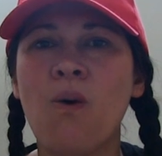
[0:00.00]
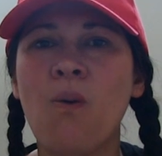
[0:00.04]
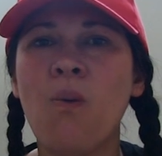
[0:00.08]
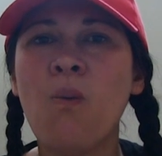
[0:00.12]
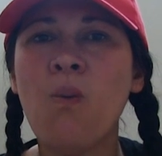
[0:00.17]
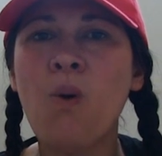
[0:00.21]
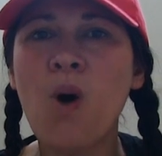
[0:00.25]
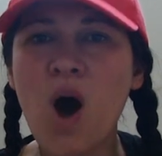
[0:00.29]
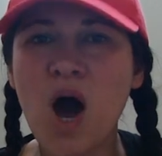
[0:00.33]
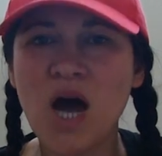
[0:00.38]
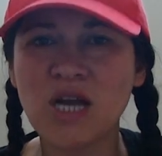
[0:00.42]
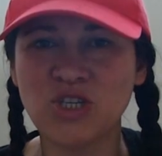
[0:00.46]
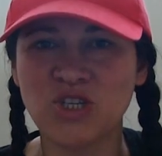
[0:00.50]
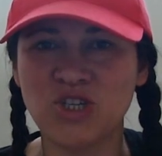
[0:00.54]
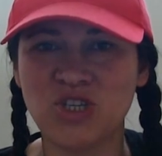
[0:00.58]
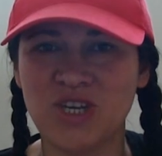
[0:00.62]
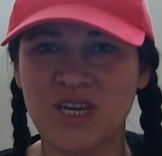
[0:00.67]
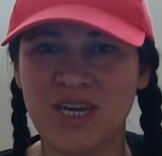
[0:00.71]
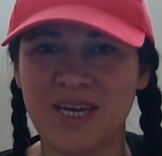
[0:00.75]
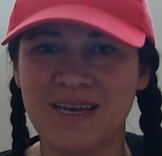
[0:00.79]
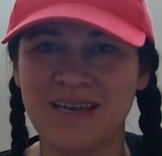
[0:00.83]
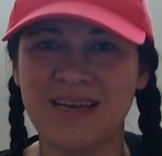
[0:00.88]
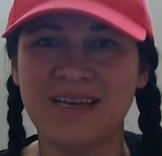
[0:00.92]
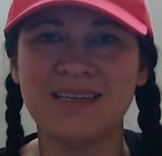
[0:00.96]

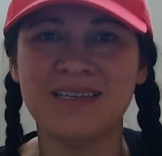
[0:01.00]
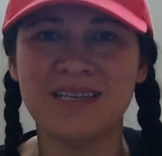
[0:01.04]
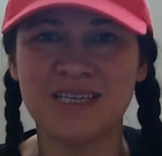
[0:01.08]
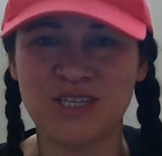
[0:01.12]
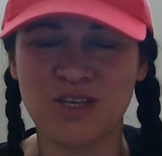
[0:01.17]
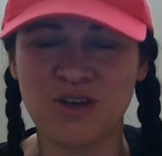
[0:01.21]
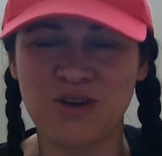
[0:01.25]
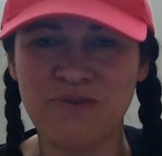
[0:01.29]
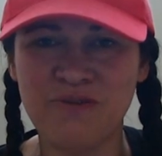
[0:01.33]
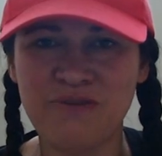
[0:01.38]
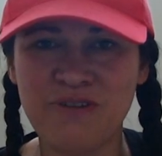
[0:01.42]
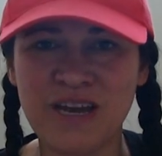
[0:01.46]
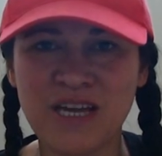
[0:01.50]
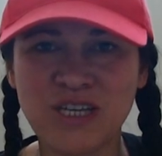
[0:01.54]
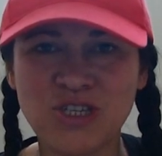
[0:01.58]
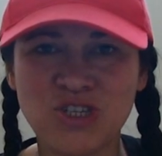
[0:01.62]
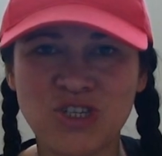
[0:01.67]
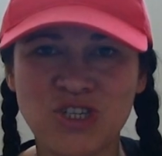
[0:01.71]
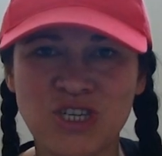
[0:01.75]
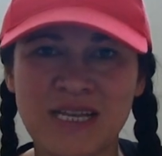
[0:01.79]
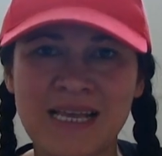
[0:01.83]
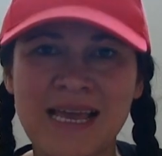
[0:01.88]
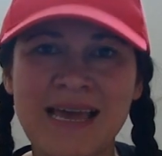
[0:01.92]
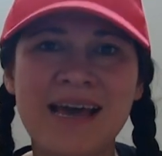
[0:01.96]
watching this
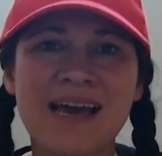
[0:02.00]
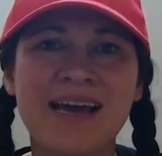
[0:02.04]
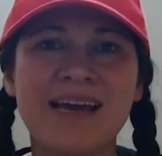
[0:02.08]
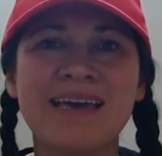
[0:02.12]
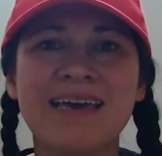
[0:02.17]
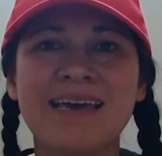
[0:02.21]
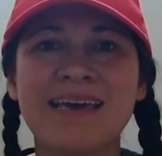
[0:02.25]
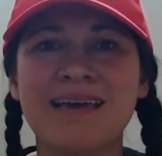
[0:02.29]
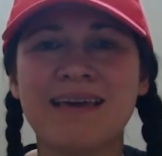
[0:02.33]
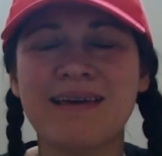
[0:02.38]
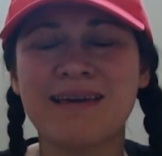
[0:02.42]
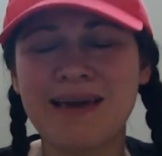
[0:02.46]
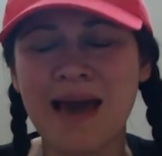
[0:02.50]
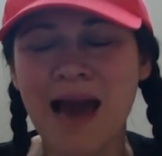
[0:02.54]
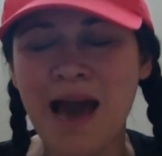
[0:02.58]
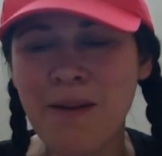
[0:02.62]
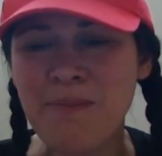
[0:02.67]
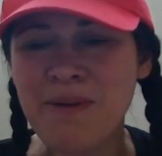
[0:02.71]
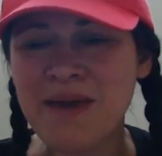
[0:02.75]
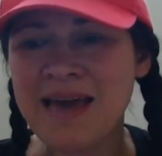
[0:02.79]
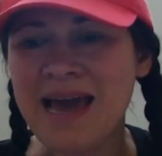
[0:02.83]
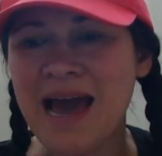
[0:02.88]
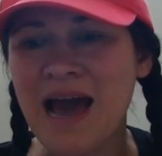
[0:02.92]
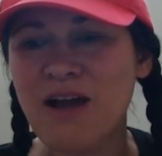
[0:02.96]
convention,
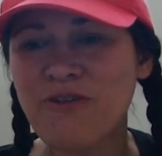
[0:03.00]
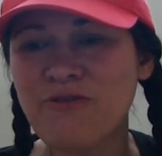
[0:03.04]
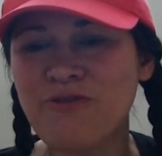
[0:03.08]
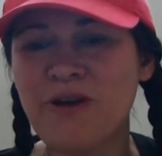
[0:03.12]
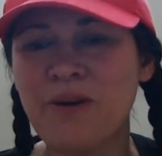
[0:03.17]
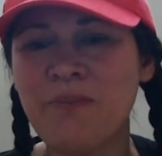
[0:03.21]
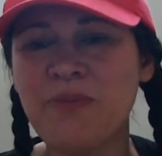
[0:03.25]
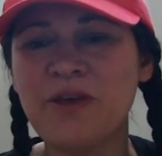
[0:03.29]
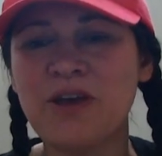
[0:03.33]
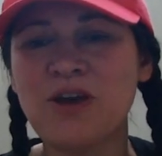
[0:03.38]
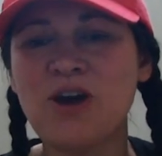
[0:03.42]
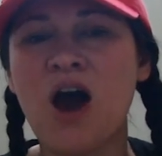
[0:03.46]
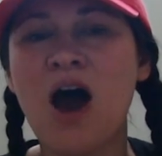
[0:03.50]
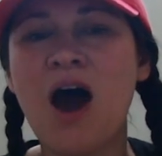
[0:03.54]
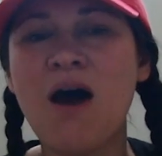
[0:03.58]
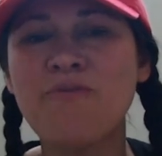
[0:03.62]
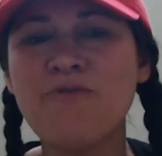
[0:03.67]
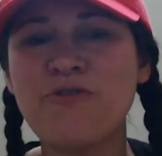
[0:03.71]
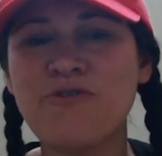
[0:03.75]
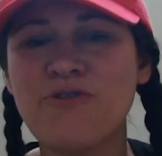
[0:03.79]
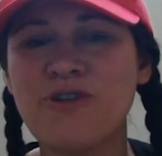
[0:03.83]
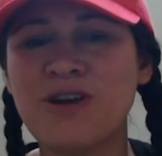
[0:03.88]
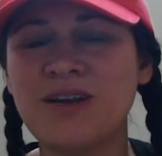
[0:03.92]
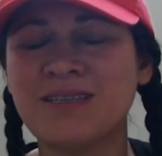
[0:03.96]
coming out from the
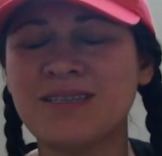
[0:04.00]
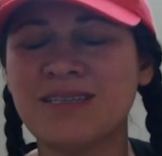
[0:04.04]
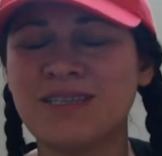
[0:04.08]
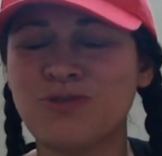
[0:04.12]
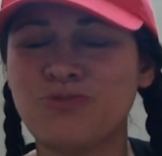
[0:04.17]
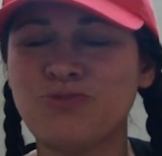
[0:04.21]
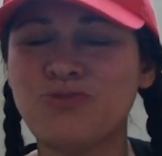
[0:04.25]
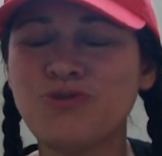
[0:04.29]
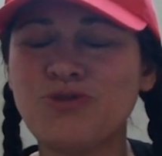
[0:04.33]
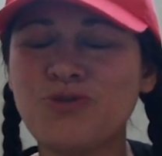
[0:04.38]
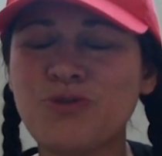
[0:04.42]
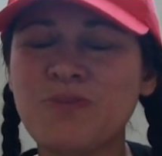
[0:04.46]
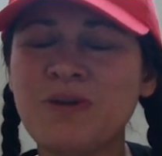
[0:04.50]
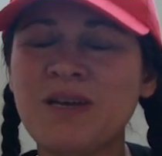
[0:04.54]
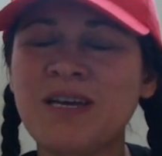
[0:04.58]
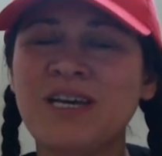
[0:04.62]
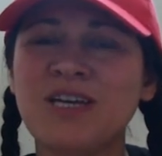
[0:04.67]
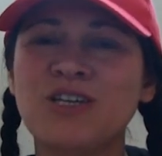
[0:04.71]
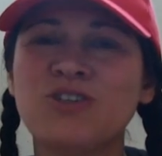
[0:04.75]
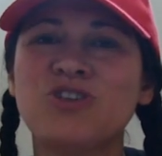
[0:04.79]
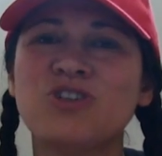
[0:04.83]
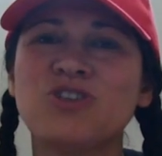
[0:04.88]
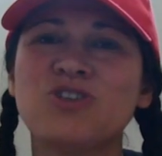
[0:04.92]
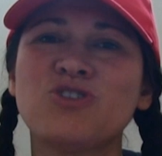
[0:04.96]
conference room
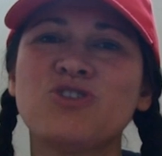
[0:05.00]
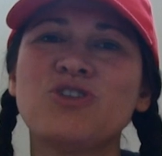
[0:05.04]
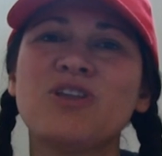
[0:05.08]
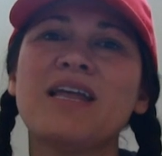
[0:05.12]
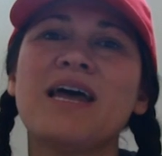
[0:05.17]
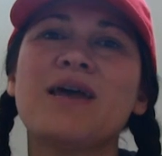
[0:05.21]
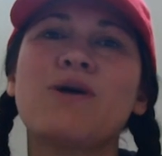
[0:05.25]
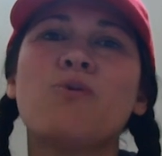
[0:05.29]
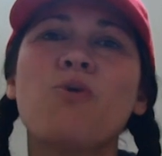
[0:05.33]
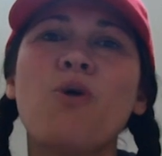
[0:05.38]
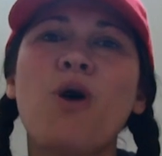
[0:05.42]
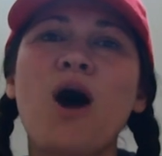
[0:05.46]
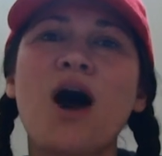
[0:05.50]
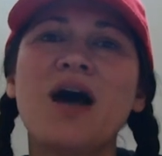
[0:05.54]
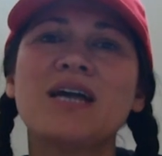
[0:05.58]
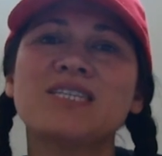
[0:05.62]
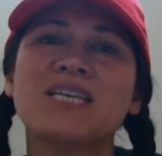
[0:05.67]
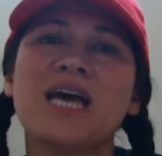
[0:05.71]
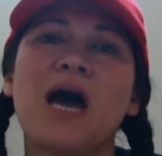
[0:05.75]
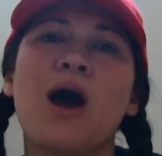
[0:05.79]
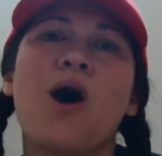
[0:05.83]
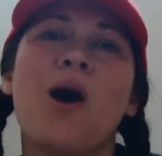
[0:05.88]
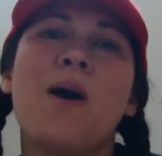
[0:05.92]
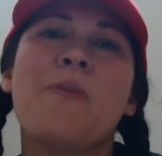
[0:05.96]
just to like watch
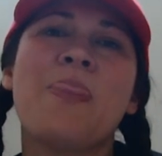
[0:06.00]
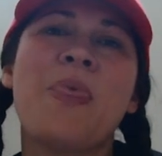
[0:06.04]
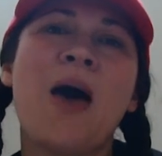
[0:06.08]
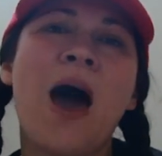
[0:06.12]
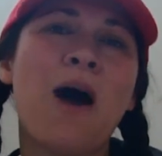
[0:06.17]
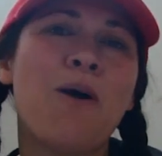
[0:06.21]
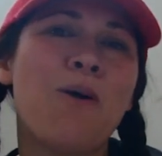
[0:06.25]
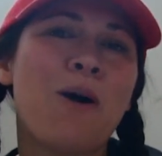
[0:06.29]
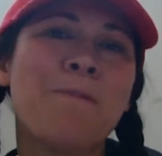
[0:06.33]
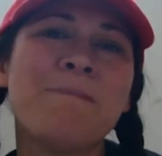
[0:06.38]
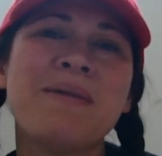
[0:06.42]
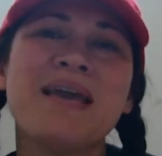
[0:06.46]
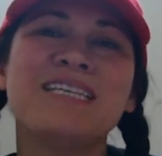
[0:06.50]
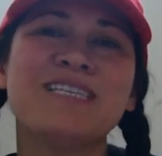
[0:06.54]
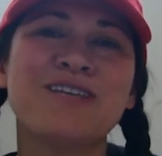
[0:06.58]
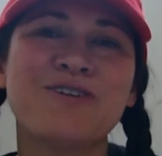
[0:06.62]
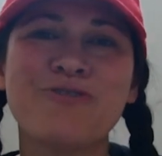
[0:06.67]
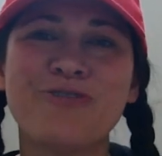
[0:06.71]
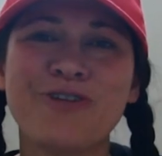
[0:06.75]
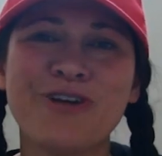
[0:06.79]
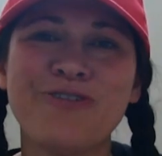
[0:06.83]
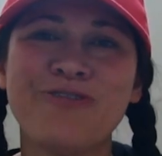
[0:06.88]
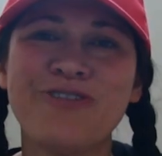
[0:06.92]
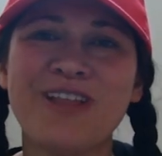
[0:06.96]
how amazing
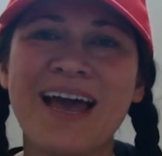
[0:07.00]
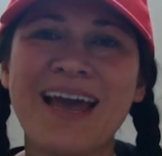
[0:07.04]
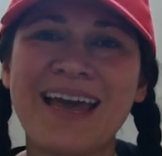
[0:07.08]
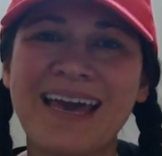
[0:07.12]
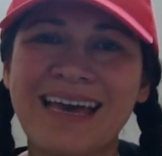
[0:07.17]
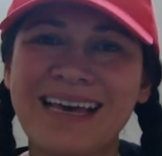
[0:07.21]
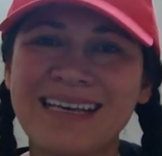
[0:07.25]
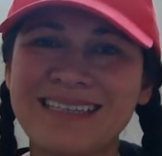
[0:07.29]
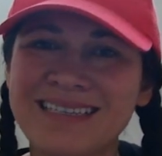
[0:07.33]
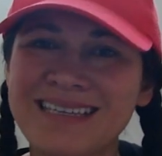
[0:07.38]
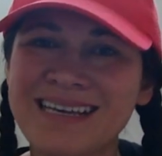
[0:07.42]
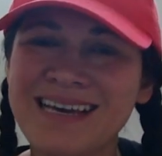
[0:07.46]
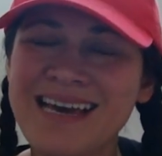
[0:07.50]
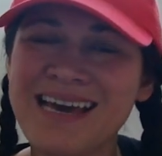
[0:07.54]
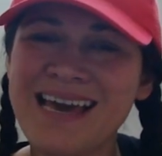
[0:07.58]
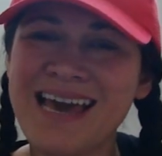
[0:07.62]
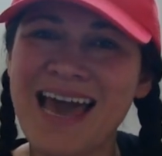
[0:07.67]
free fly is.